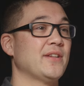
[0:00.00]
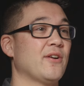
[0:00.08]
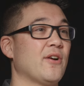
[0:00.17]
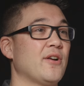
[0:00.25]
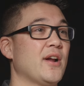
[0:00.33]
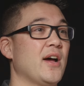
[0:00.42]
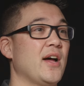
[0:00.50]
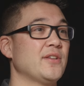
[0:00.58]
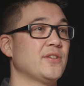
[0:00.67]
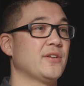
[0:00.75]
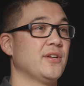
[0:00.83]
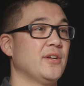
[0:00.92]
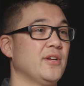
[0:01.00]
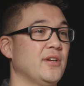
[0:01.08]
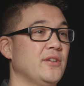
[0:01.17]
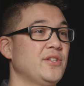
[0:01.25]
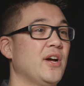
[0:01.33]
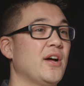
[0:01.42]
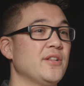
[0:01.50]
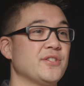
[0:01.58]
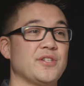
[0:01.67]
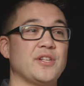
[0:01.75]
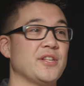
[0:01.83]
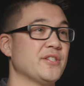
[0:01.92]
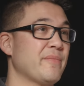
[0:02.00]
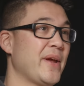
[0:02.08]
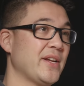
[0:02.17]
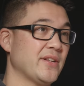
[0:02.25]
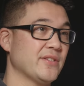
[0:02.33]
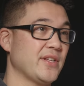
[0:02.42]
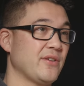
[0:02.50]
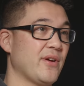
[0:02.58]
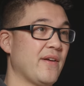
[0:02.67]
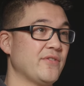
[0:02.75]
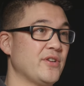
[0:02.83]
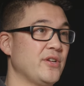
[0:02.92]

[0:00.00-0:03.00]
there are not tons and tons of maintenance that you have to